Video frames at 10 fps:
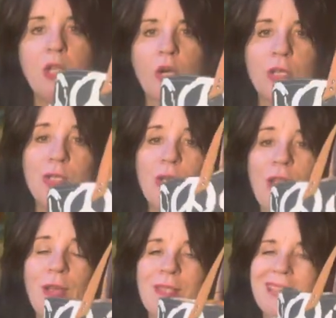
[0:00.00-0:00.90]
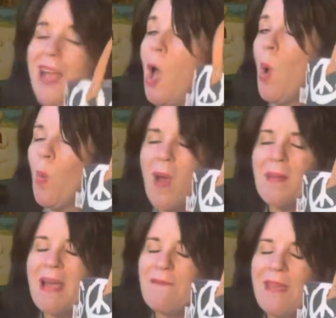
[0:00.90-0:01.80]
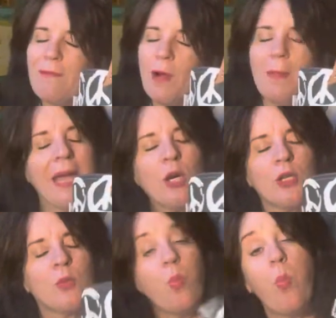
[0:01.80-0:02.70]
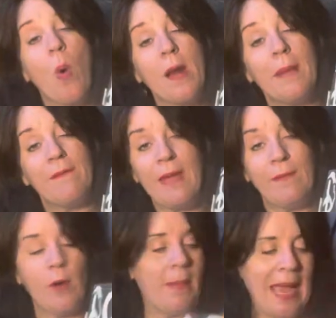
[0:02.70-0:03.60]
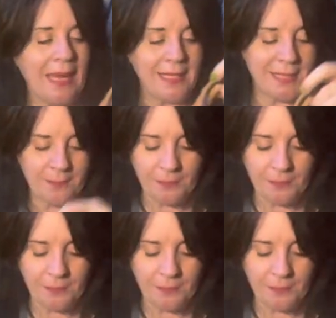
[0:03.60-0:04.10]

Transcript: Jar Studios. One of my favorite makers, one of my favorite bags.